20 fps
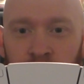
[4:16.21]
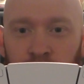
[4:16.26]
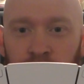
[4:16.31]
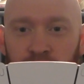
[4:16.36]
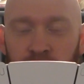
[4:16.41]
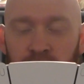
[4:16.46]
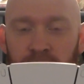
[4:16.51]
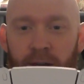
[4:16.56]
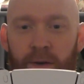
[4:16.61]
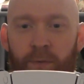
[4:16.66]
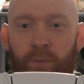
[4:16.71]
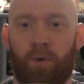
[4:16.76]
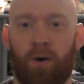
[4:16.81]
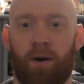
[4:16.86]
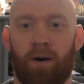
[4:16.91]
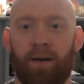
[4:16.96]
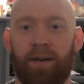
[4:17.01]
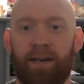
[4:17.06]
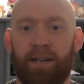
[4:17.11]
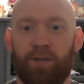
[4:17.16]
Which, you know
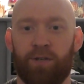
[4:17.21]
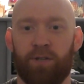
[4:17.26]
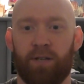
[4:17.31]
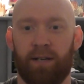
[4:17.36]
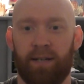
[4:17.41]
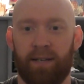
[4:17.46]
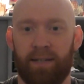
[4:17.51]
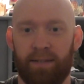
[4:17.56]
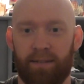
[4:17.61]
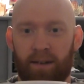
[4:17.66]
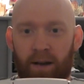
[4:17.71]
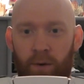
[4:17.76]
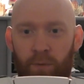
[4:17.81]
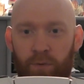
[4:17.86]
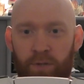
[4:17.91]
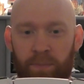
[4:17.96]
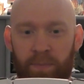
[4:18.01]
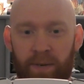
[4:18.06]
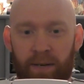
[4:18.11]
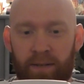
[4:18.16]
what, initially I
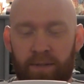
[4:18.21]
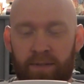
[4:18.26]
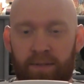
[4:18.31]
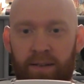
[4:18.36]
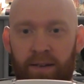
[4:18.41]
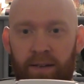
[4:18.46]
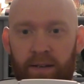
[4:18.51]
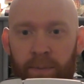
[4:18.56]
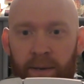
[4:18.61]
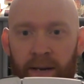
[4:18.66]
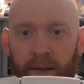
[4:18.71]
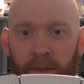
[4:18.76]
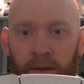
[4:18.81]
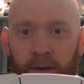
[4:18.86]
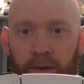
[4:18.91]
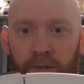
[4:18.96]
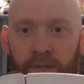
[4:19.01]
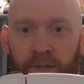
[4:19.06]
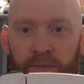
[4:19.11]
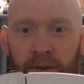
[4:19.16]
was a bit concerned about the
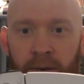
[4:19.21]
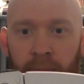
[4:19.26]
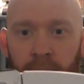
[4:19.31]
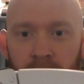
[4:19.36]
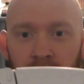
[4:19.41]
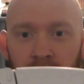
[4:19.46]
looks of it,